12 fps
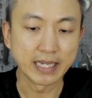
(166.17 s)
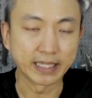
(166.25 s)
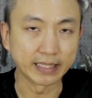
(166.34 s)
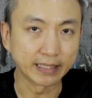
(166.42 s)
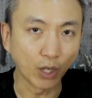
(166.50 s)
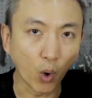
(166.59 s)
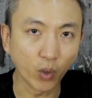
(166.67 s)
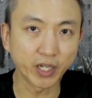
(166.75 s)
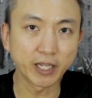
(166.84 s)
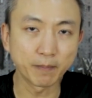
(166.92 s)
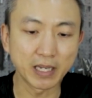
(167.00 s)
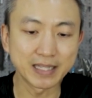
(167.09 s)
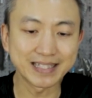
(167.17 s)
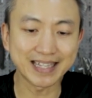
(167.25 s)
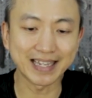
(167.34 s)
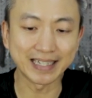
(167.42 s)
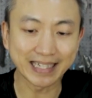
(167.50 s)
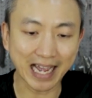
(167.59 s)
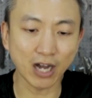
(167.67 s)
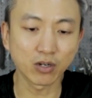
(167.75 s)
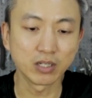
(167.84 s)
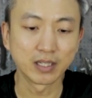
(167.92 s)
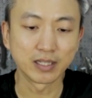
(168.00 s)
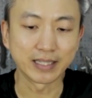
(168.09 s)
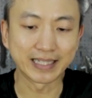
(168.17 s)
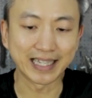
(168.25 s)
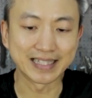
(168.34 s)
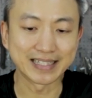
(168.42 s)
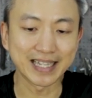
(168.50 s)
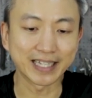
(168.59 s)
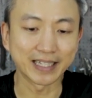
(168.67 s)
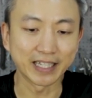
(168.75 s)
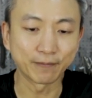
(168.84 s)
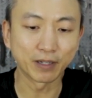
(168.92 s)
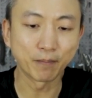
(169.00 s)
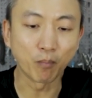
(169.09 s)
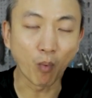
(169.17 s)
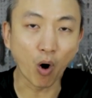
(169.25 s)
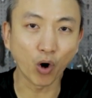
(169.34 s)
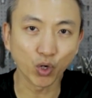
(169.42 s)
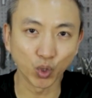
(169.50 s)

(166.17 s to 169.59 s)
It only means that now it can take even more